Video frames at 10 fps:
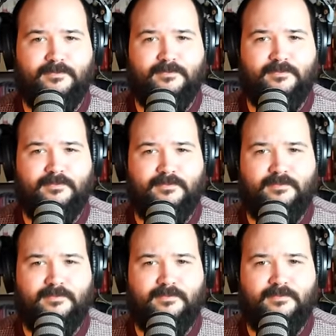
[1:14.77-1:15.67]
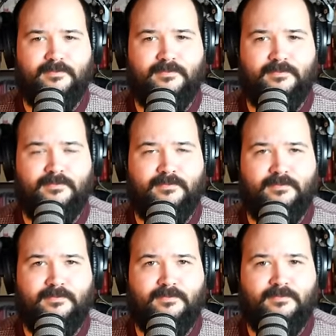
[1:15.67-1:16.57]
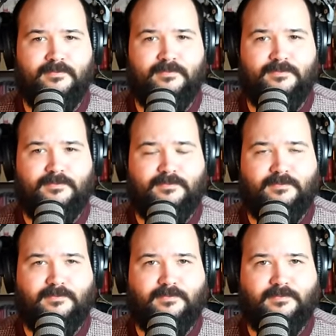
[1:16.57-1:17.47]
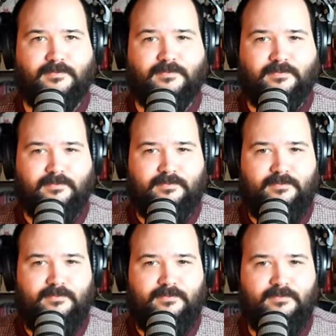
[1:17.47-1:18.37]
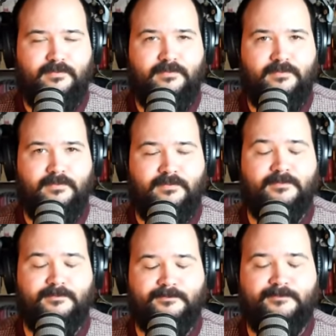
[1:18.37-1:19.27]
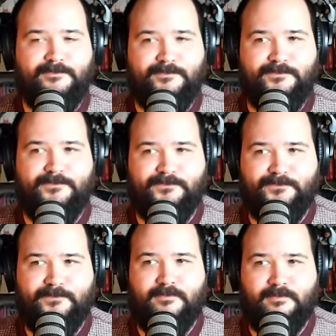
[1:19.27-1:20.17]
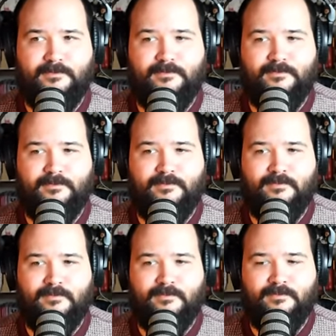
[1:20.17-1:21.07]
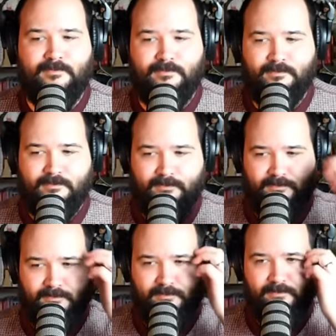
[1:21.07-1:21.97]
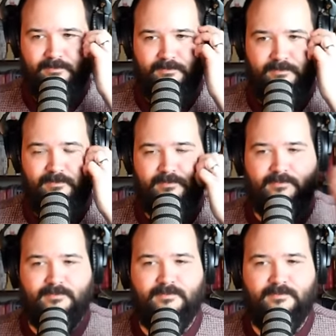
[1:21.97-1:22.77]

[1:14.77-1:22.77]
(silent)